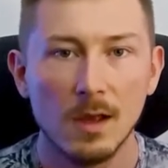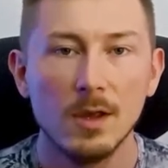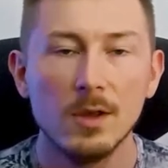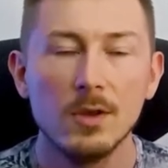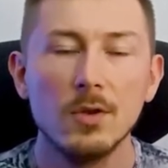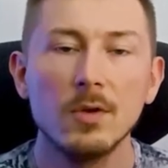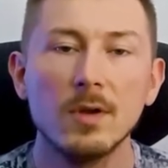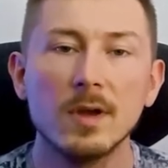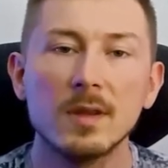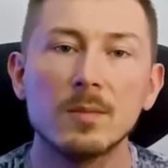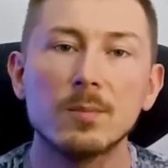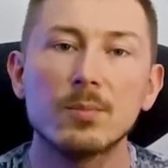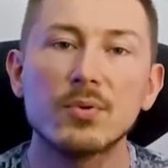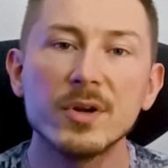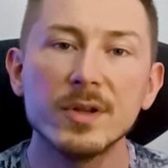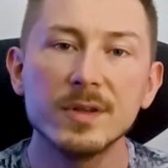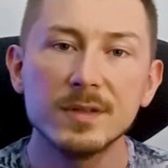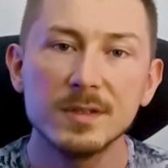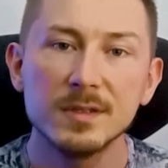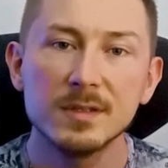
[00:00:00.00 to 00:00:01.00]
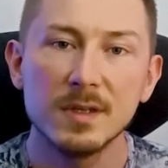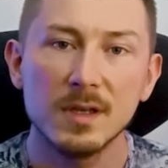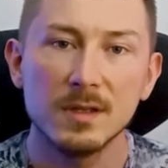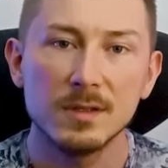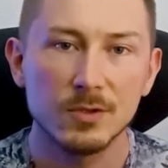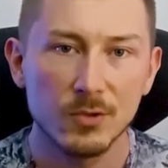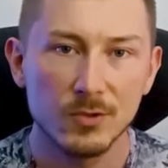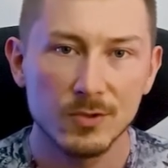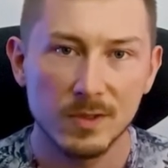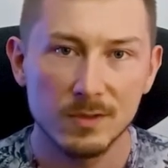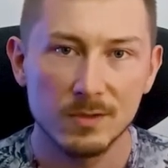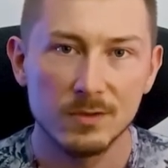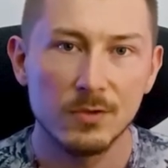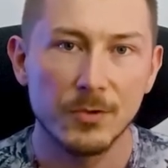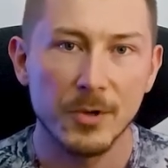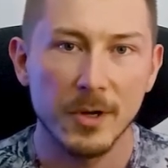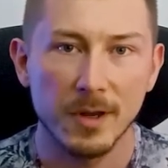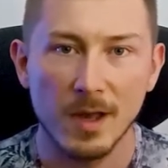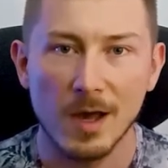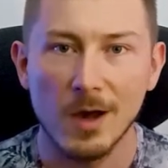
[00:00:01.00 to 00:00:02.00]
You can print it and use it
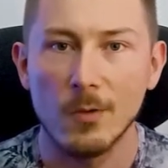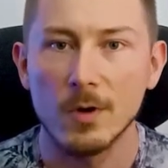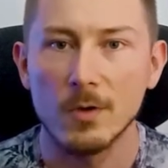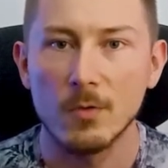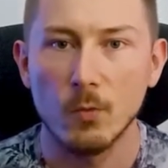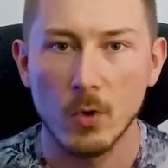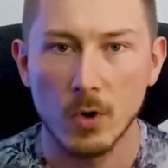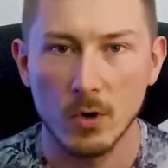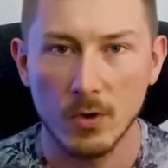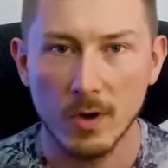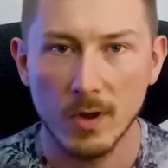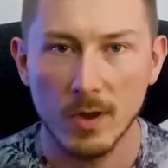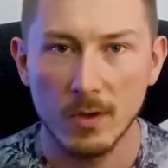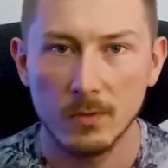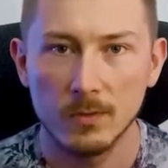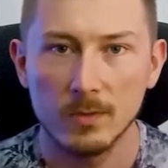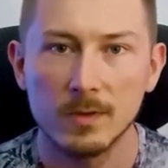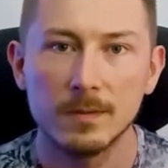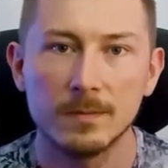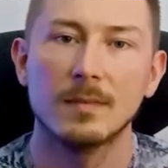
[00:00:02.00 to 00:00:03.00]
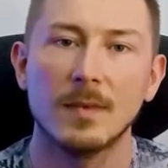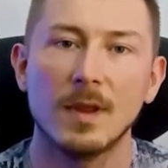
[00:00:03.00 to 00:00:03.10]
during our workout.